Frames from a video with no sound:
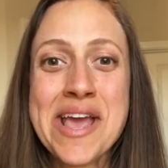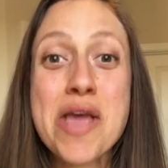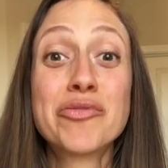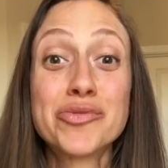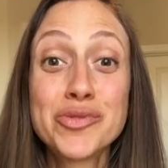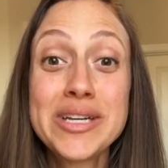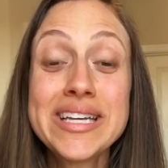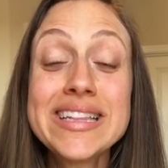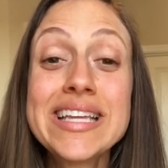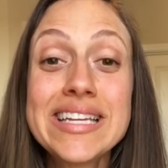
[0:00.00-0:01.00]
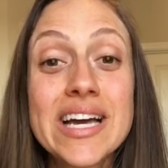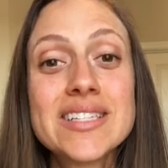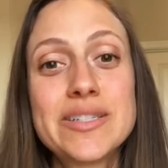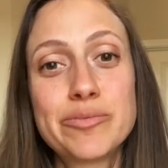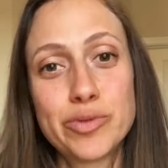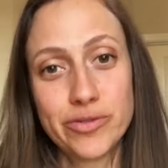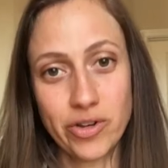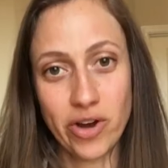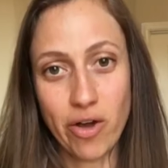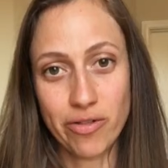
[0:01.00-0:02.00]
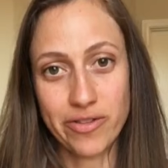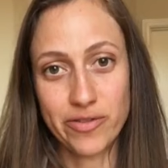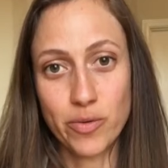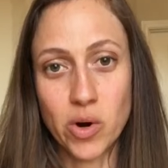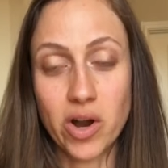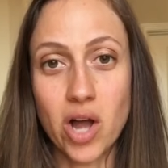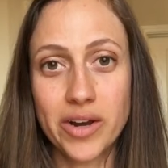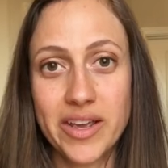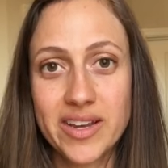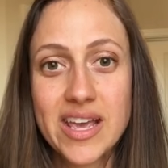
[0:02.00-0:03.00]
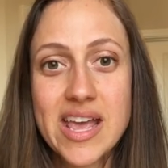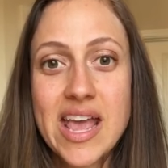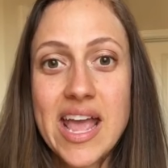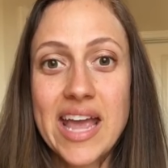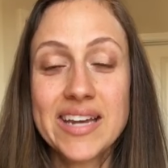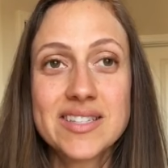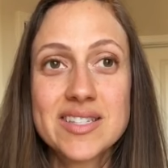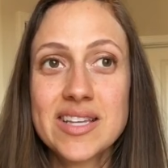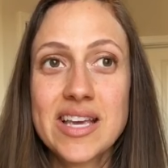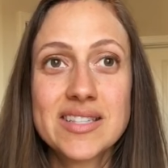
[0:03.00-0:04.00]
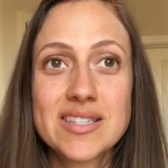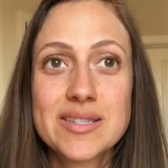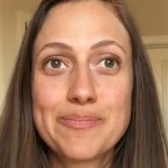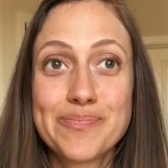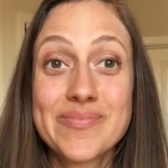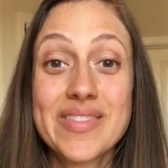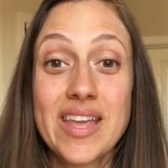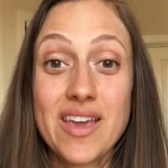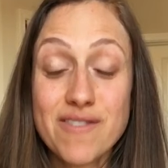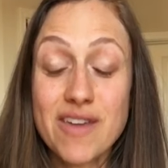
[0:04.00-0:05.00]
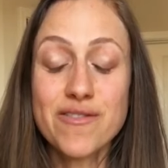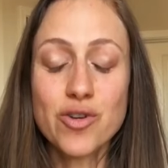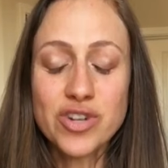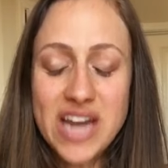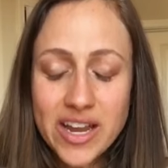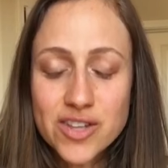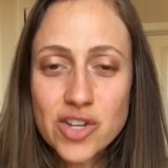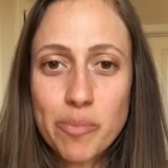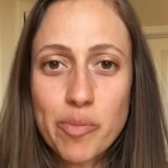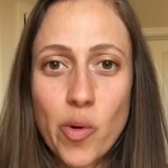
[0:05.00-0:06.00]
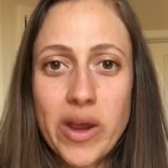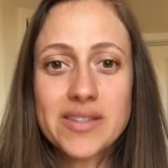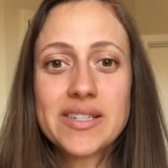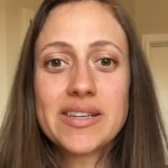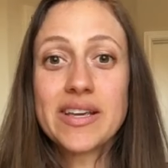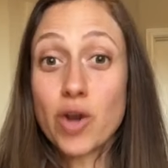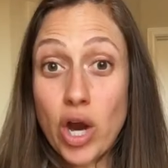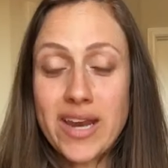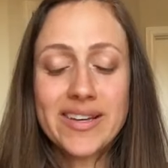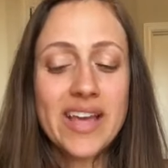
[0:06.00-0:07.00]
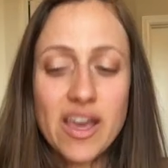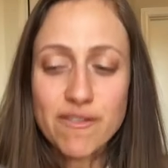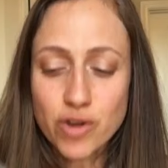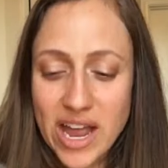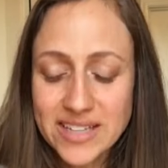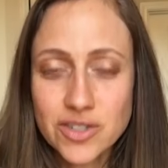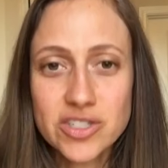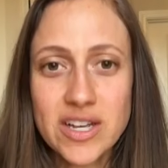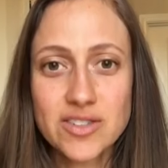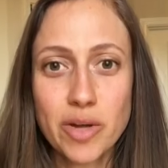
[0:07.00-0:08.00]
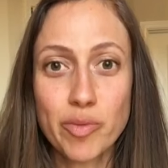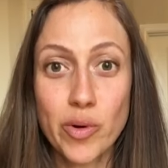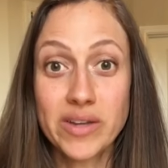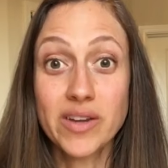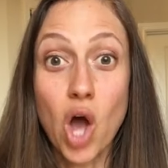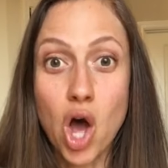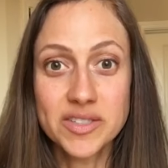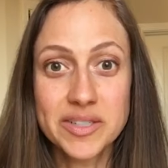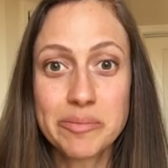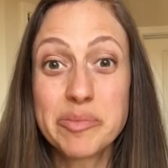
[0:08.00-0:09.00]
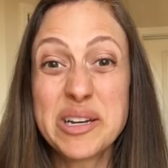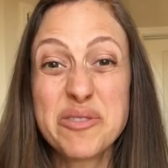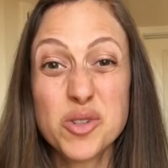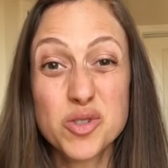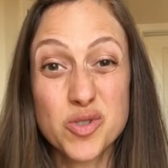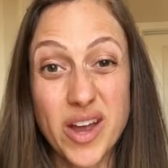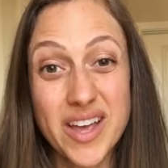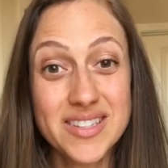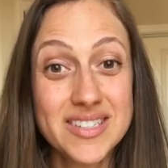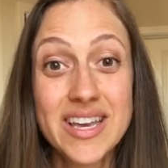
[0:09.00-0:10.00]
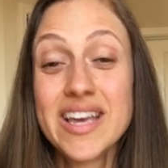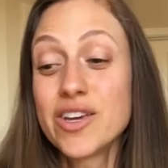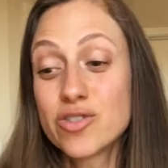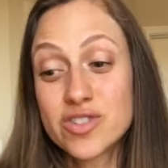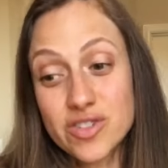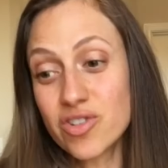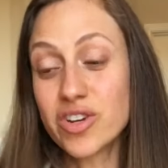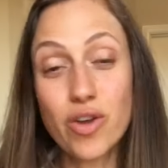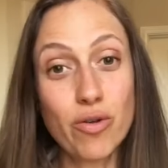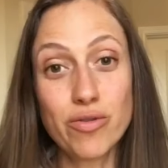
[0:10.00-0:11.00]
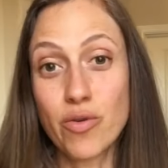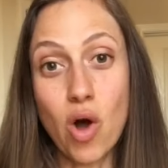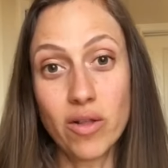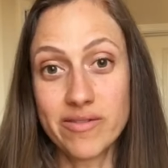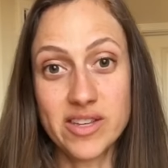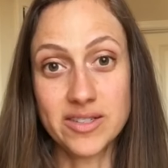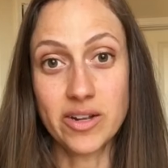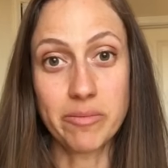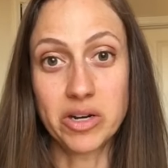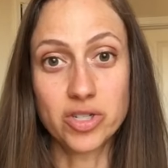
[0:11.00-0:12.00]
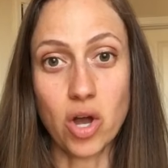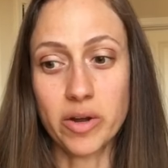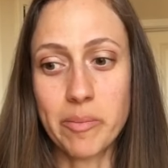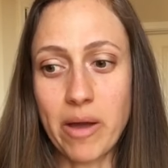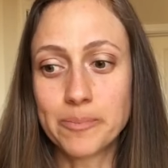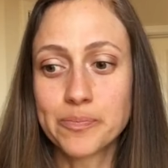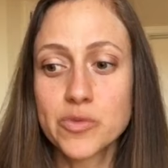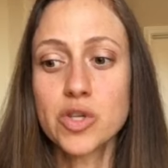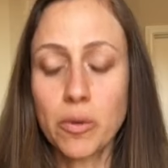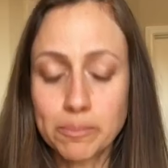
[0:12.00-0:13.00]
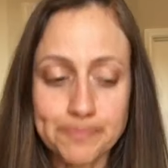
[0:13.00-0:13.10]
it really does improve your health if you work on it and it's it's if, if your diet is on point great if your exercise is on point awesome but if you're stressed you're still going to go through all of this that i'm going to talk about so